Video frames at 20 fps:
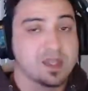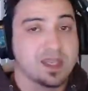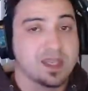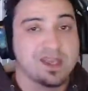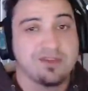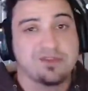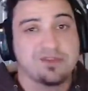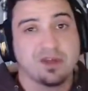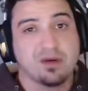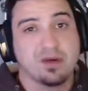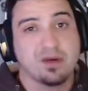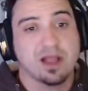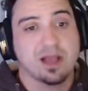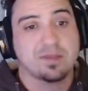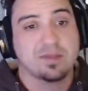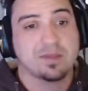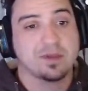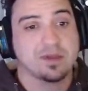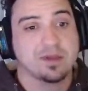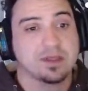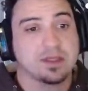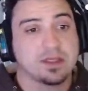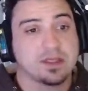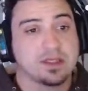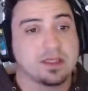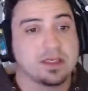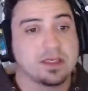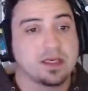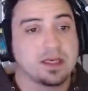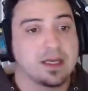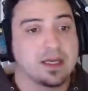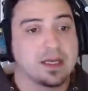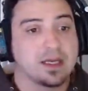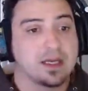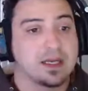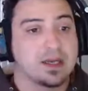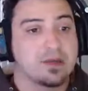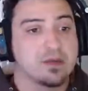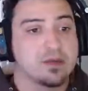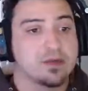If that will happen,
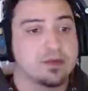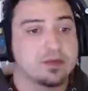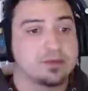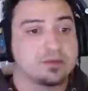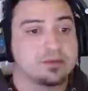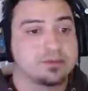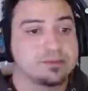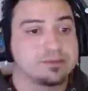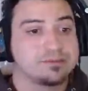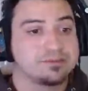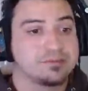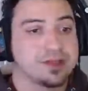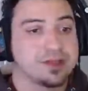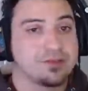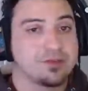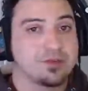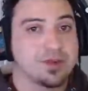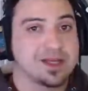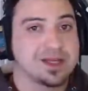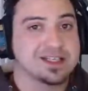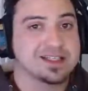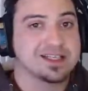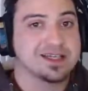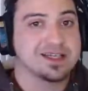we'll have to wait and see